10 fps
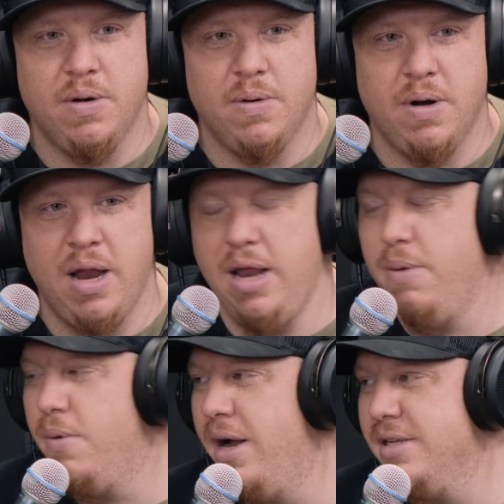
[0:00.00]
Or, hey,
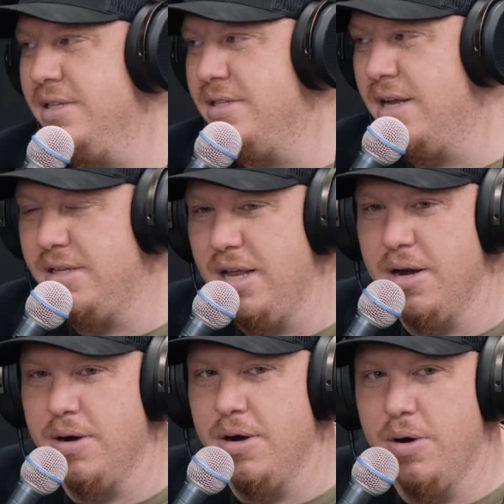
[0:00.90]
why is this not
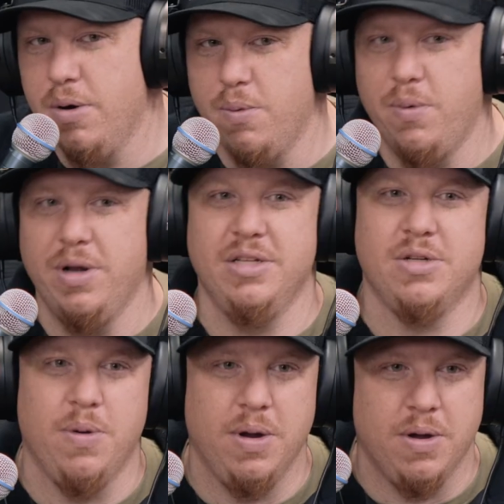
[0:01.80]
there? Or what is
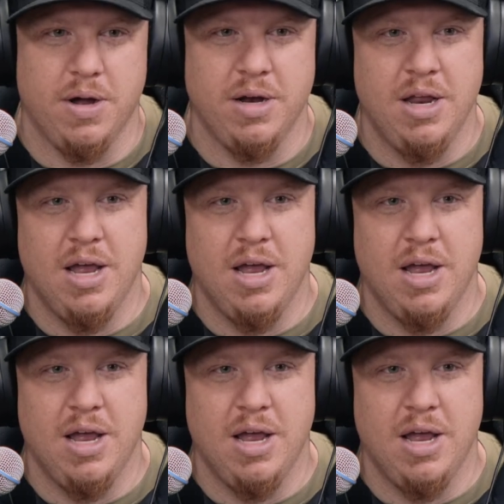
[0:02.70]
going on?